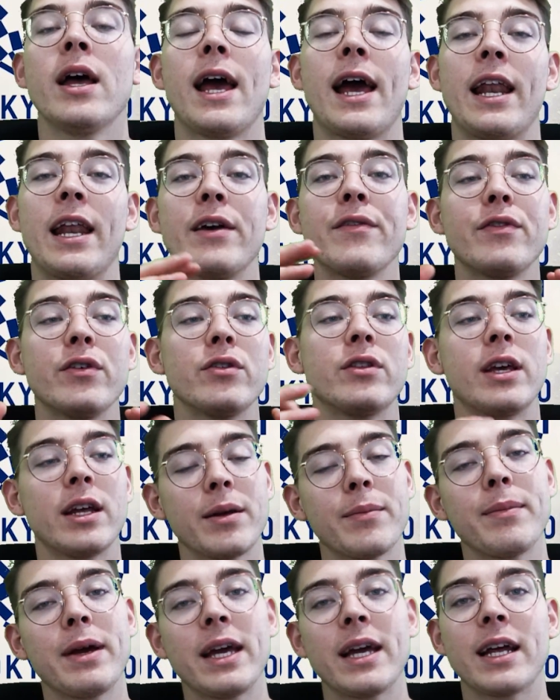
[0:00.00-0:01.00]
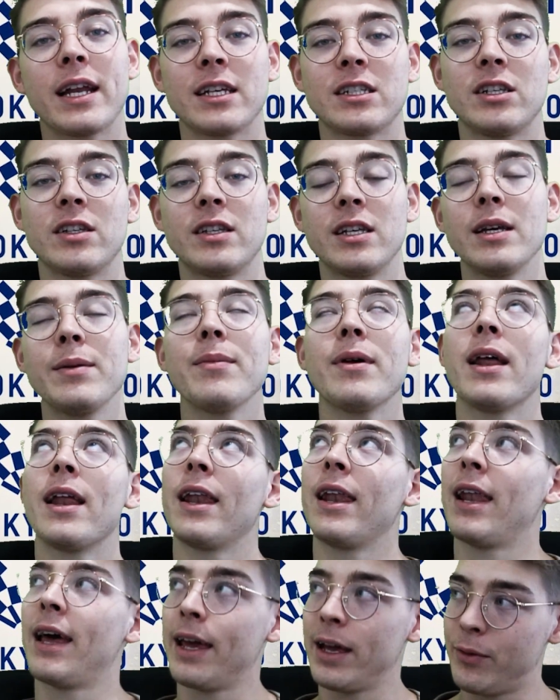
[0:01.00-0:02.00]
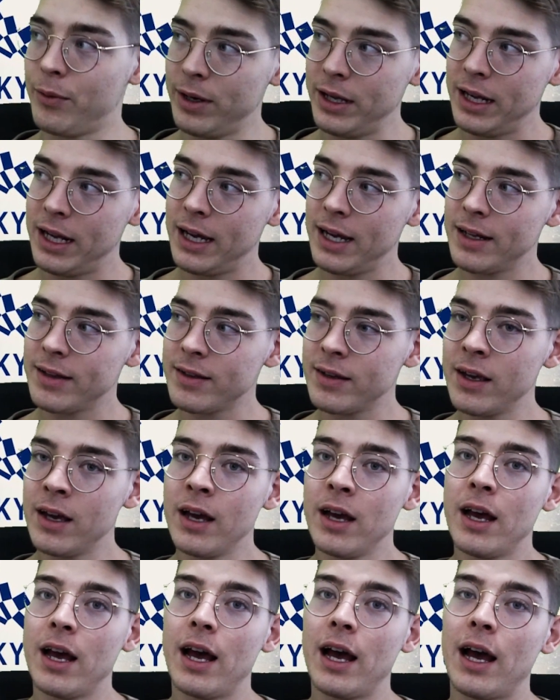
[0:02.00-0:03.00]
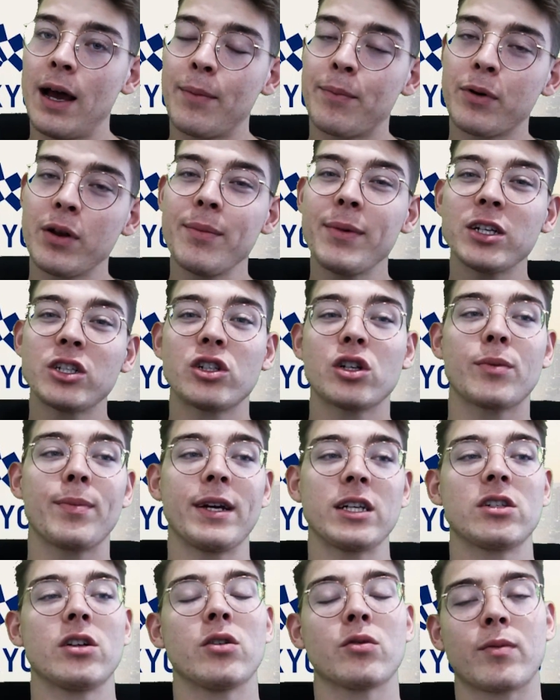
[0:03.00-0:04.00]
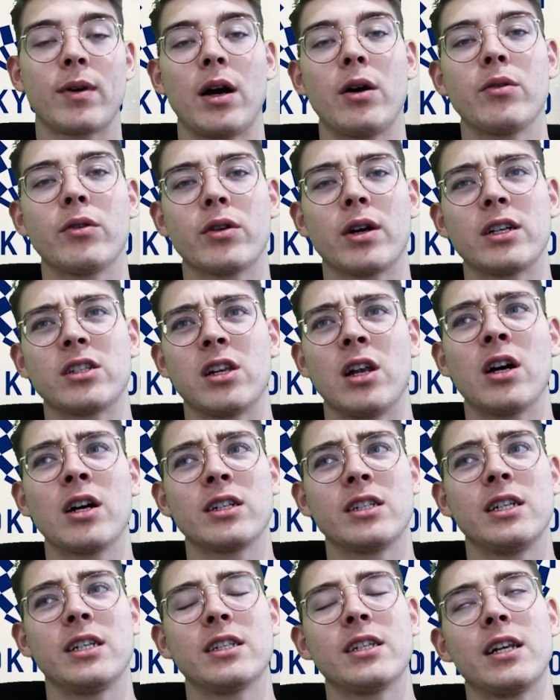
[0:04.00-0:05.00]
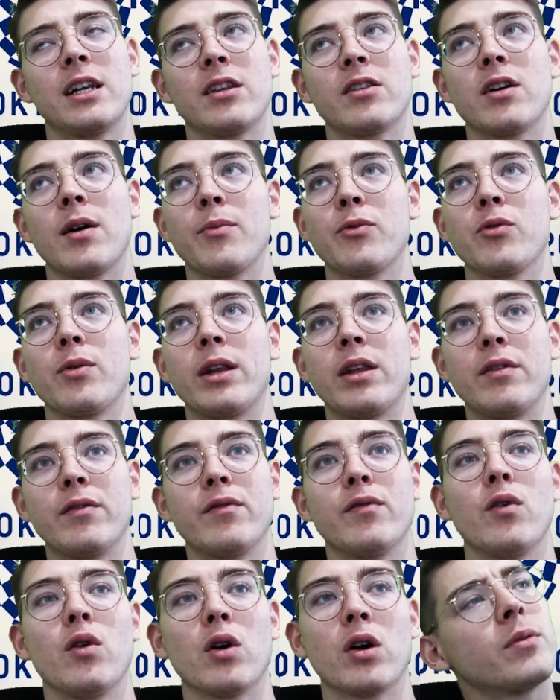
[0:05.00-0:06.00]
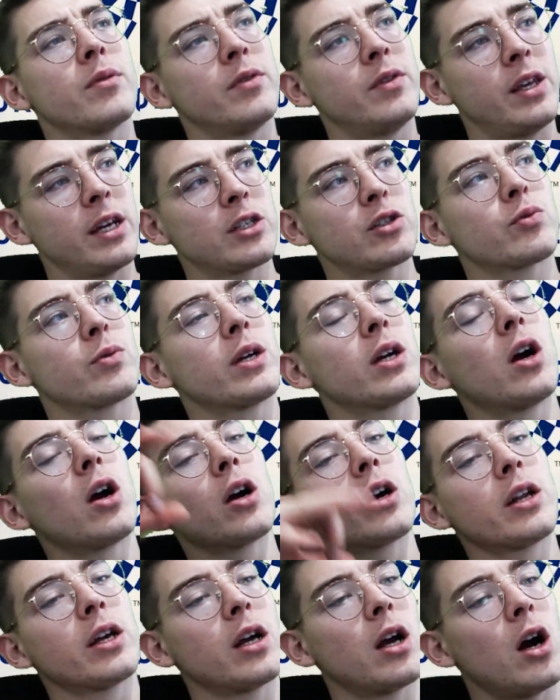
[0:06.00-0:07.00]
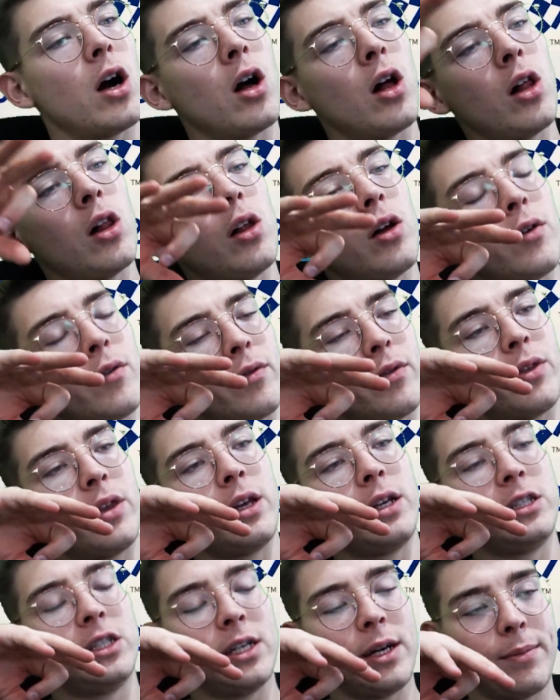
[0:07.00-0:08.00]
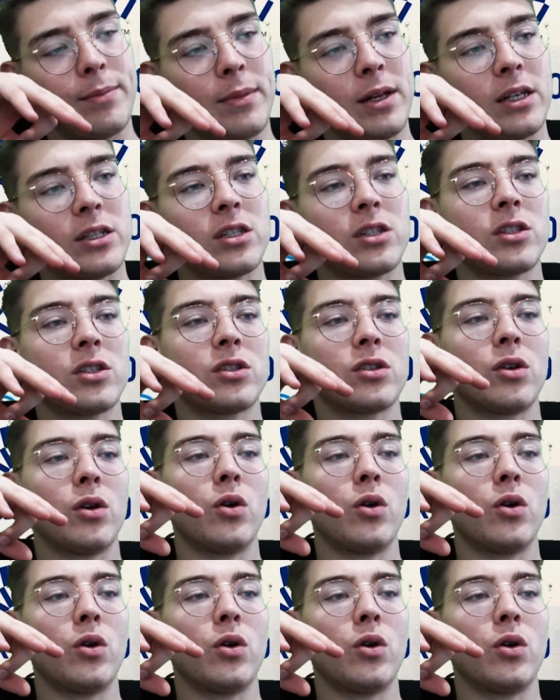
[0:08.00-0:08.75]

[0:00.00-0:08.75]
And if you didn't make it as a team, like we did, pretty much you're best all-rounder as long as he's in the top 24. Disregarding all of the gymnasts